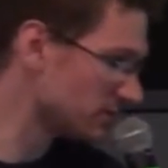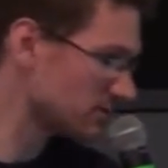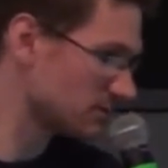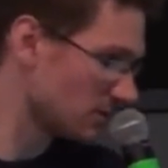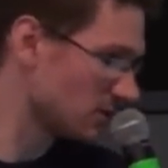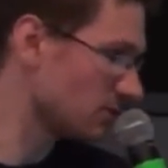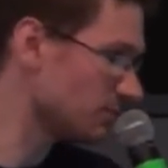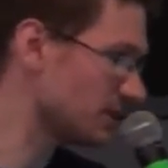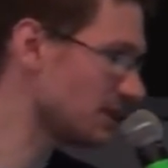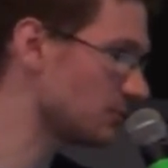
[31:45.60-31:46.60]
us a
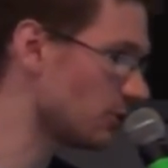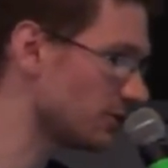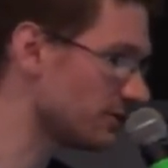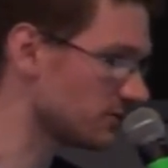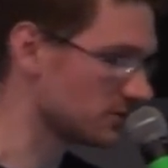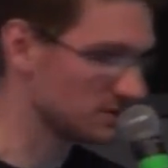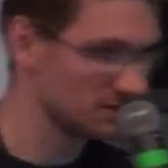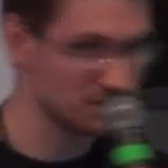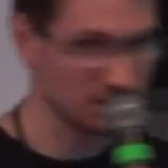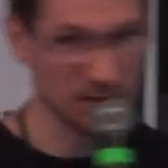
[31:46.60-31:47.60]
compat library for
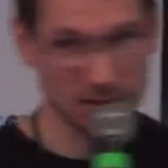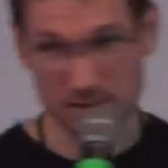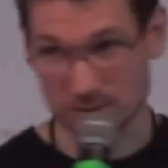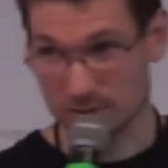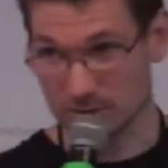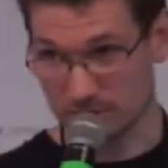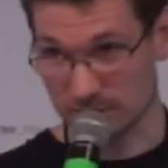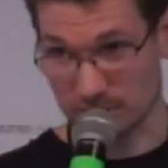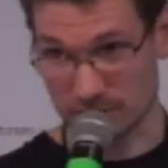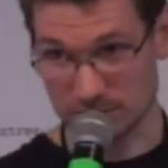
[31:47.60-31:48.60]
this in order
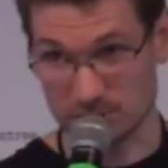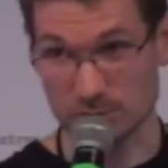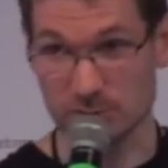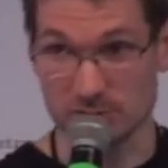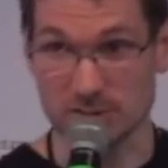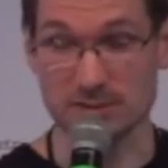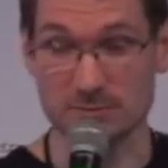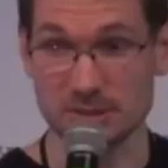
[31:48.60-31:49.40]
for us to use it,